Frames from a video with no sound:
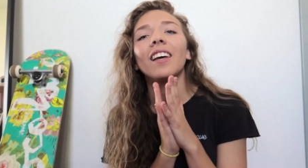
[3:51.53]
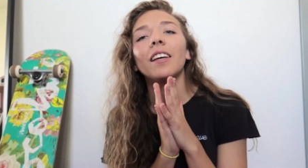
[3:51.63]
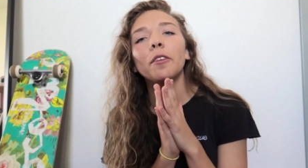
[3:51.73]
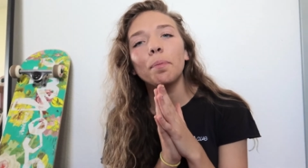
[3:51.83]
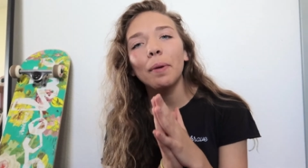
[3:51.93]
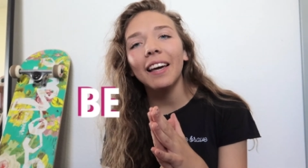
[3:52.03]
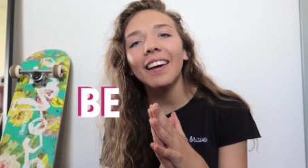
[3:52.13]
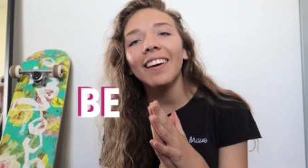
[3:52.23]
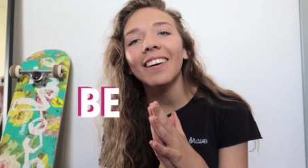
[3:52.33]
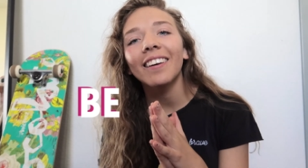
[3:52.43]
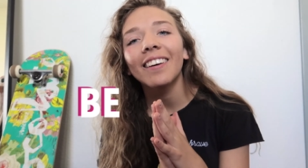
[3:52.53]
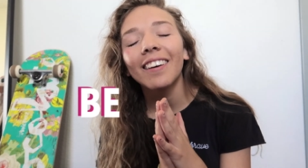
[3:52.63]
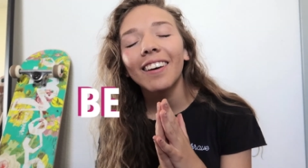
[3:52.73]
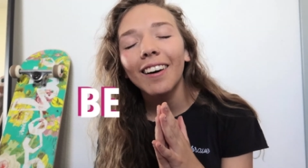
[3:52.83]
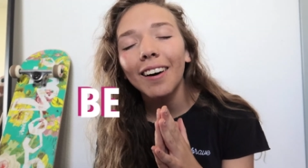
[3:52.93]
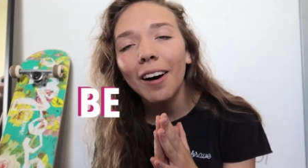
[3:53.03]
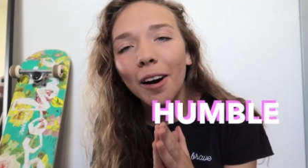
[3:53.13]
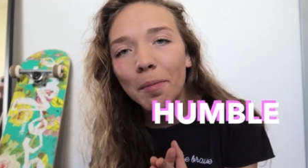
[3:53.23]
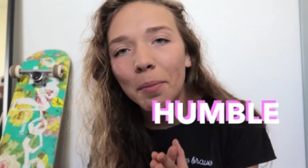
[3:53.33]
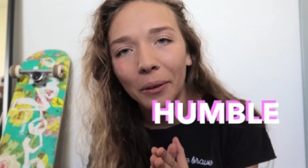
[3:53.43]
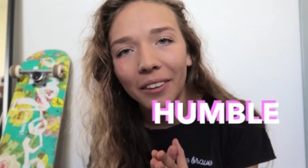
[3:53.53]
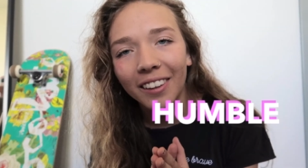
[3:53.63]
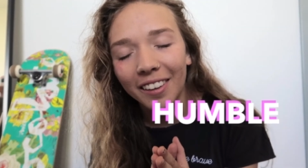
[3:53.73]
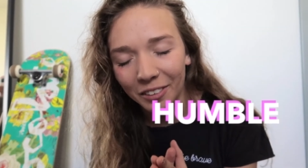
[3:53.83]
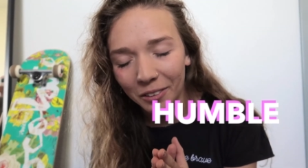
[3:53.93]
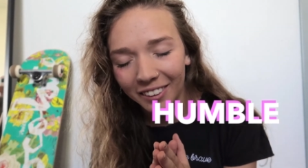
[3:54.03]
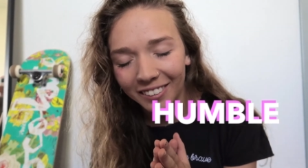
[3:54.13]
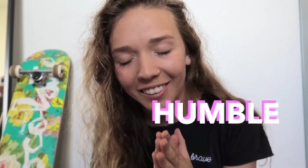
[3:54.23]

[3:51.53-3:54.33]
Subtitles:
is be humble, everyone.